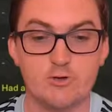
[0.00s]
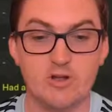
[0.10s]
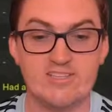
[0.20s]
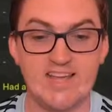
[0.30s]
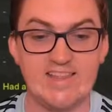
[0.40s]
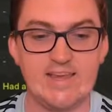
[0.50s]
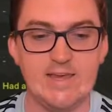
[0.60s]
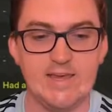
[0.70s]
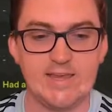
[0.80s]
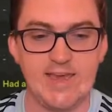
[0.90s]
Roselli
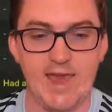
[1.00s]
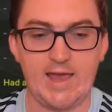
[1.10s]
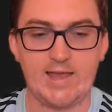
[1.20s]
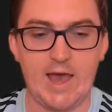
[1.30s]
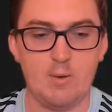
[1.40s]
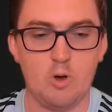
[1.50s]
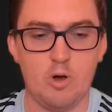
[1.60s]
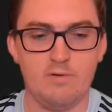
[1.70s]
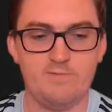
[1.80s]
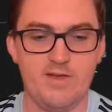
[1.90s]
can come
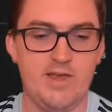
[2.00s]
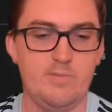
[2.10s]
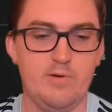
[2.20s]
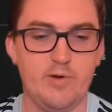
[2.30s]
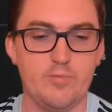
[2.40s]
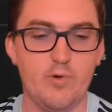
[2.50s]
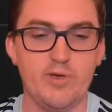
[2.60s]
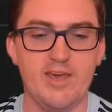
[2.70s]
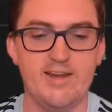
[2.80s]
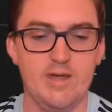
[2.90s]
on for him, but we will
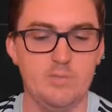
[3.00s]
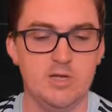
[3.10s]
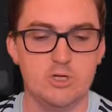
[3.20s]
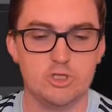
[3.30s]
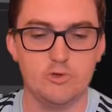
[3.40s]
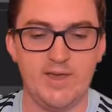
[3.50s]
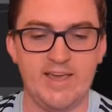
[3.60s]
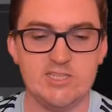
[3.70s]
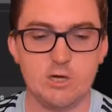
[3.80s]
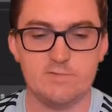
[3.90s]
get him to
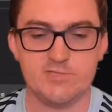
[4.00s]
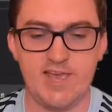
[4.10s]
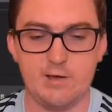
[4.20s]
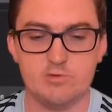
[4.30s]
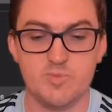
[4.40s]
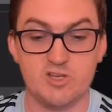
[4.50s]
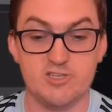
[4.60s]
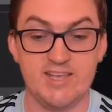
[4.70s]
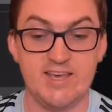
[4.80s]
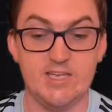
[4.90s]
ease off tackles
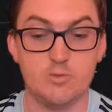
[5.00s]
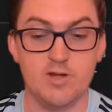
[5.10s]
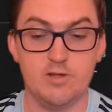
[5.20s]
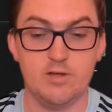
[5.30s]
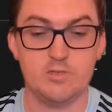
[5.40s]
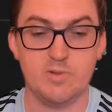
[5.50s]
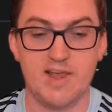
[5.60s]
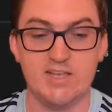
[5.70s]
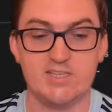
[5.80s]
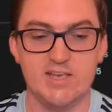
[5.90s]
because he is one of those
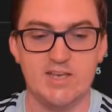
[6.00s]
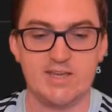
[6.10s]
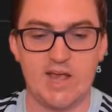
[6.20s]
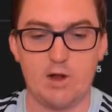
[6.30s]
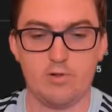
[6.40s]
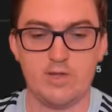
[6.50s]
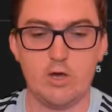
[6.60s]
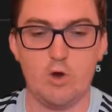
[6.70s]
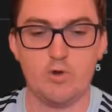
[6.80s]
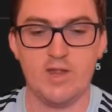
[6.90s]
players currently
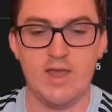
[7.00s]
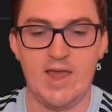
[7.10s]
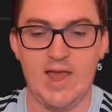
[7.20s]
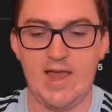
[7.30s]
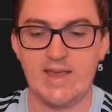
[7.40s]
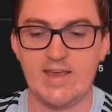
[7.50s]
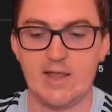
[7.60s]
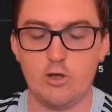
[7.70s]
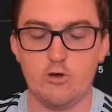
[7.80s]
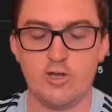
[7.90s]
on a
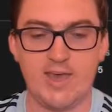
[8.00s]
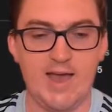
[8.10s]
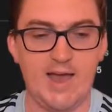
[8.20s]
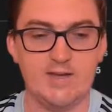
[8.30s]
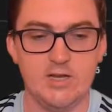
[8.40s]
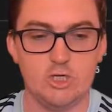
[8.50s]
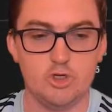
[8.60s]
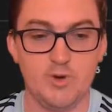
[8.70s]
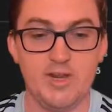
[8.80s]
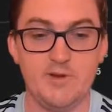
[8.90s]
yellow card.
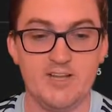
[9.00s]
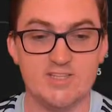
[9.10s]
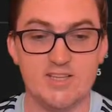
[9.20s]
20 minutes